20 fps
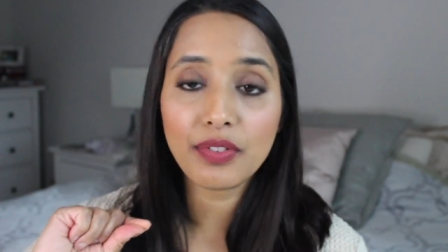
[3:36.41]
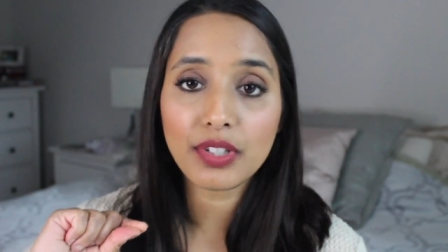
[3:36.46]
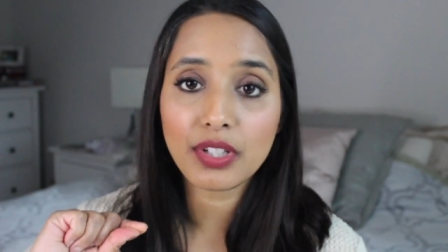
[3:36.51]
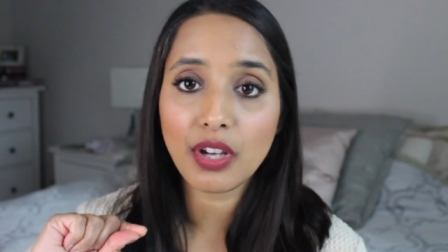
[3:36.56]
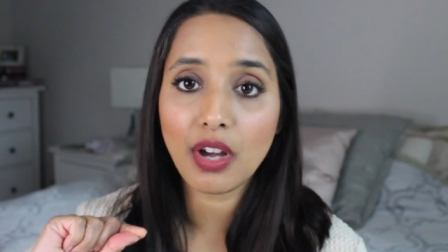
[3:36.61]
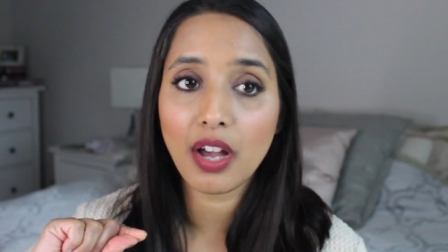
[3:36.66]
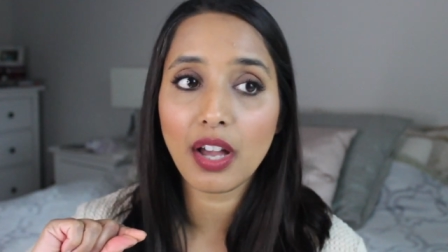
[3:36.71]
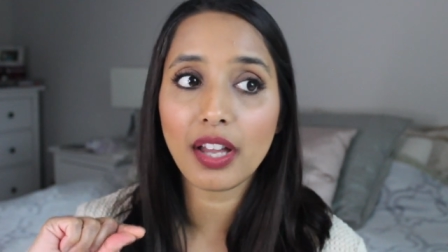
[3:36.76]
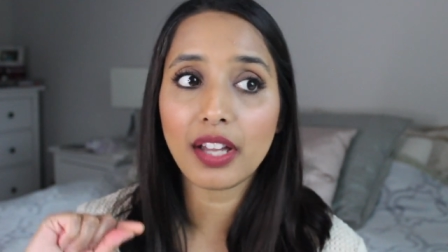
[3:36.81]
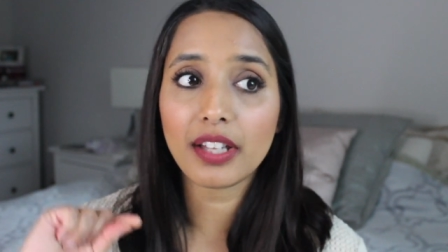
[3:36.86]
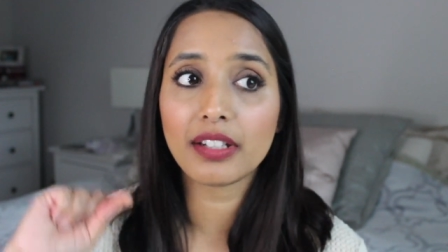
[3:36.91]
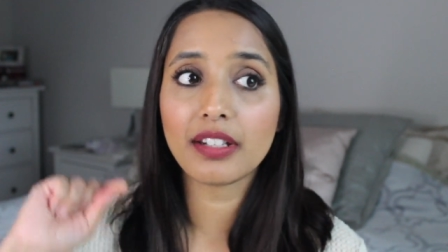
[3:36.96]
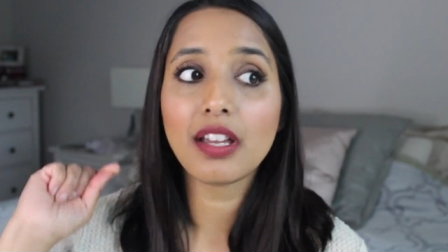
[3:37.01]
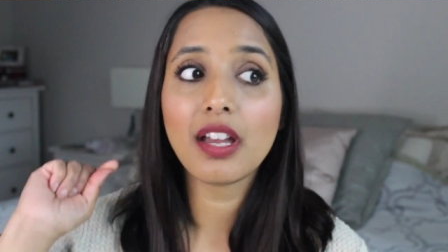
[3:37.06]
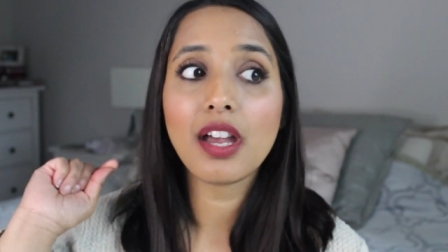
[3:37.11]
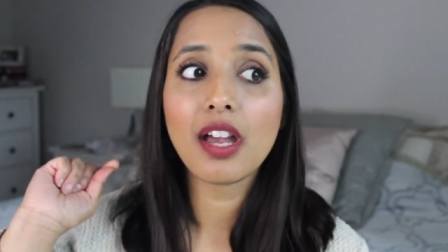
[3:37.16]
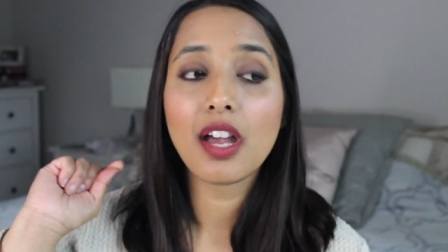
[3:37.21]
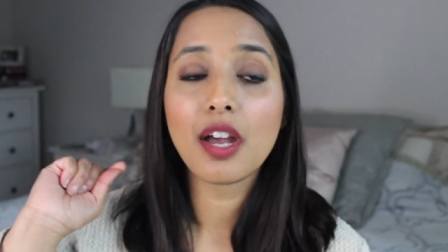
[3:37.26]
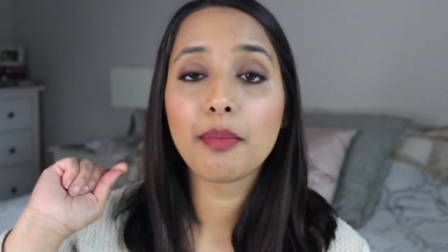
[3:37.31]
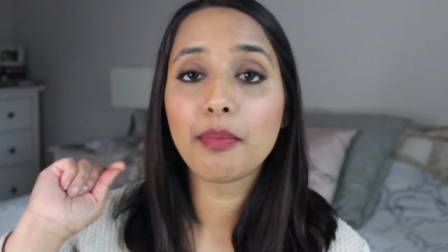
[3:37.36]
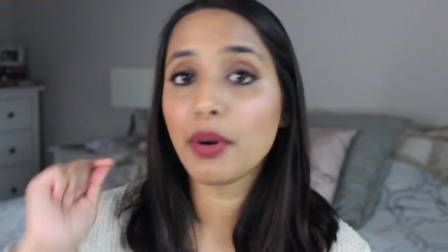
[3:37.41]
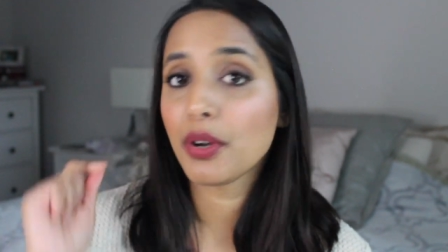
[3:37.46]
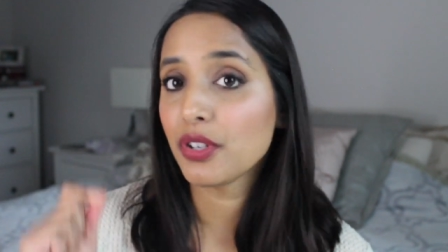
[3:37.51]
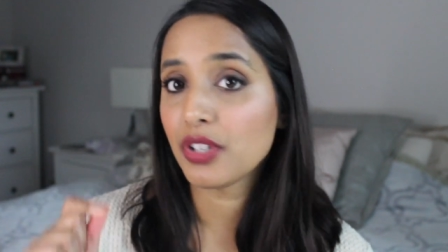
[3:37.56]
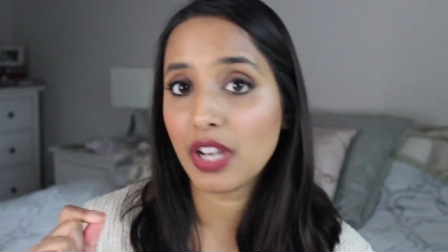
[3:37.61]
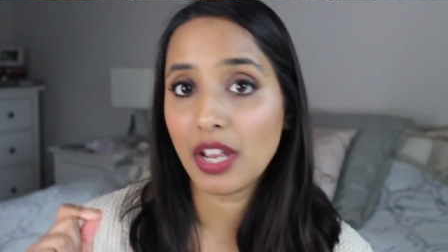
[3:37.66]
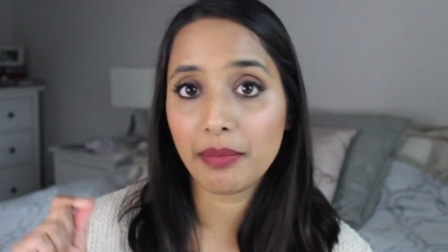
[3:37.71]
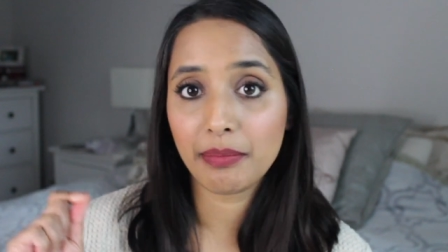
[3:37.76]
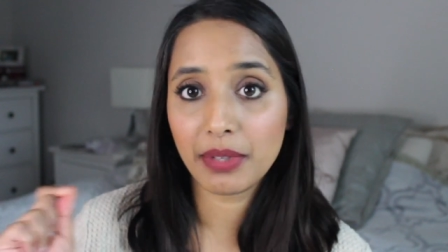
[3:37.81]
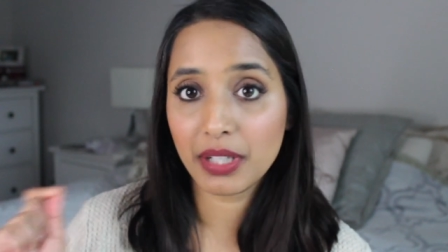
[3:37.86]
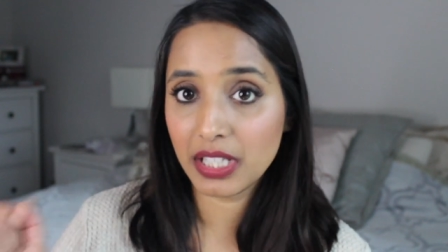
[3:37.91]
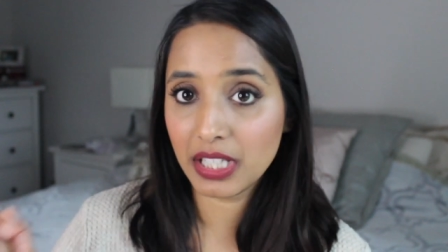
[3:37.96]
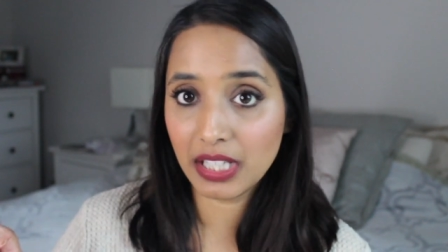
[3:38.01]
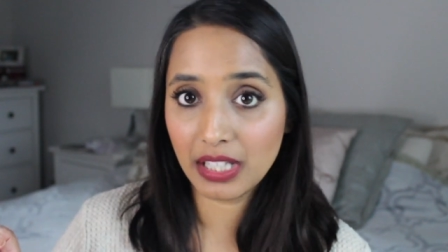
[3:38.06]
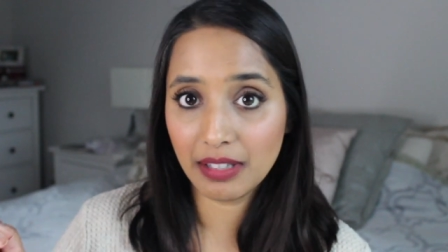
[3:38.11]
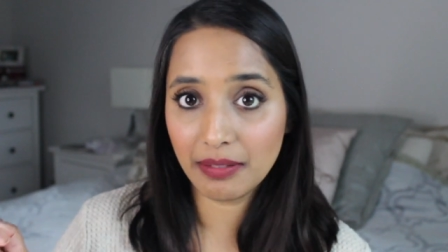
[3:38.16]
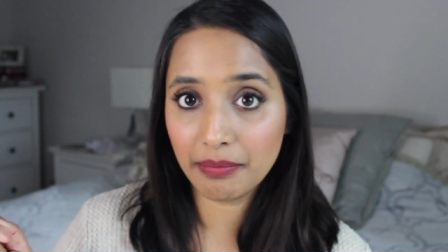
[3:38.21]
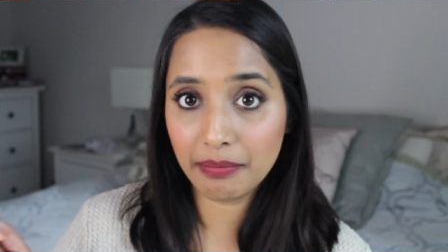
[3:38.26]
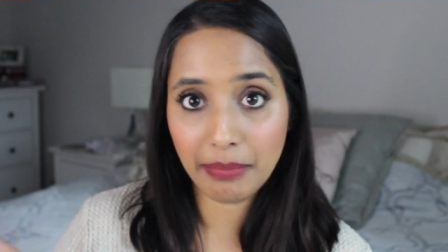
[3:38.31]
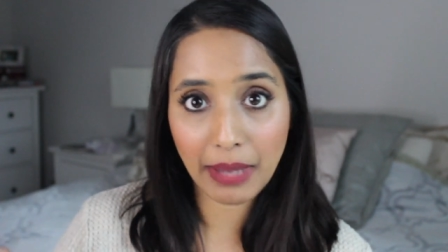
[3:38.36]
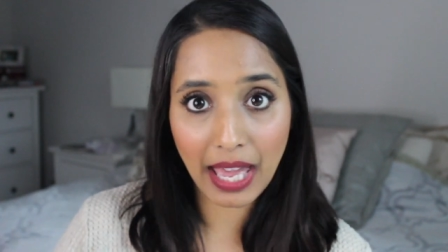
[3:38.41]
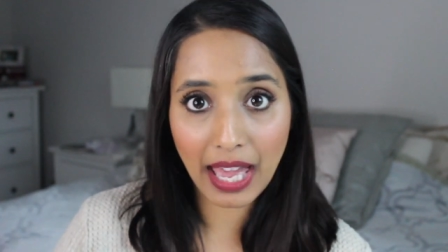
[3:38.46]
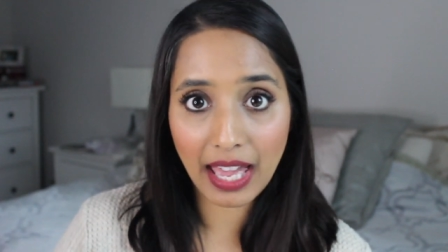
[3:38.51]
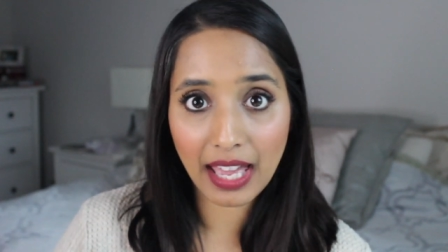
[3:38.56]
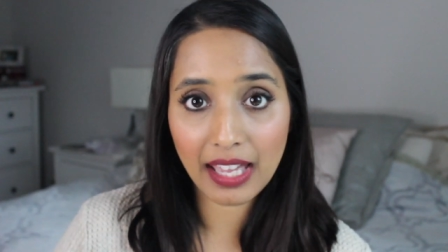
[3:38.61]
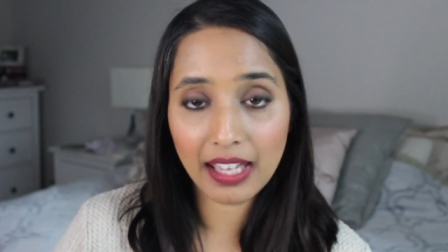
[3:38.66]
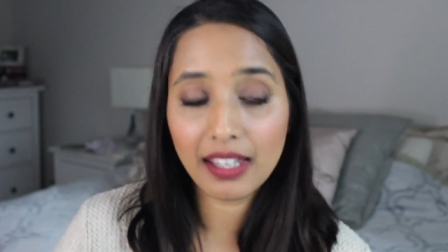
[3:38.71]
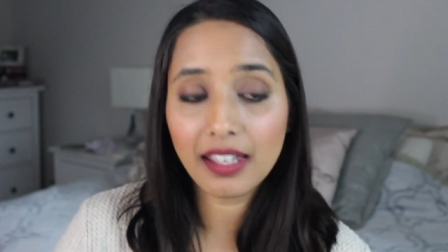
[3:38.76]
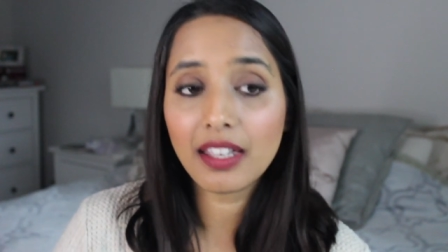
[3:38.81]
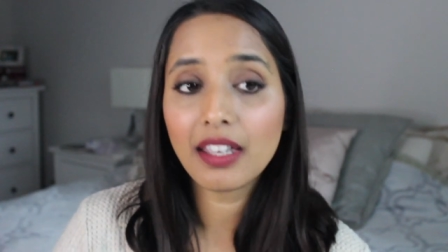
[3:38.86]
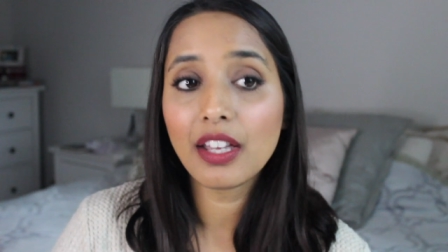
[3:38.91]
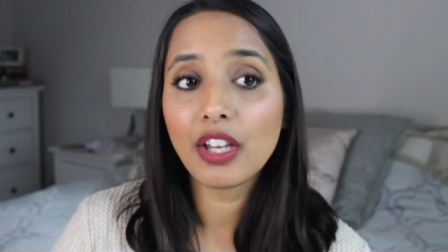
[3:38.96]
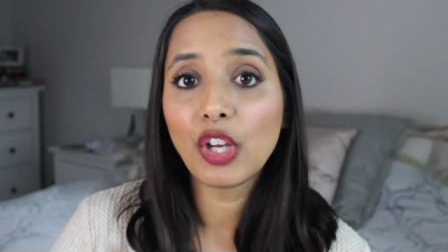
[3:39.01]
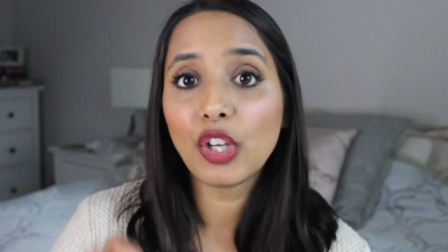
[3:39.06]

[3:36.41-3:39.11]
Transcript: Vuitton Pochette Métis bag.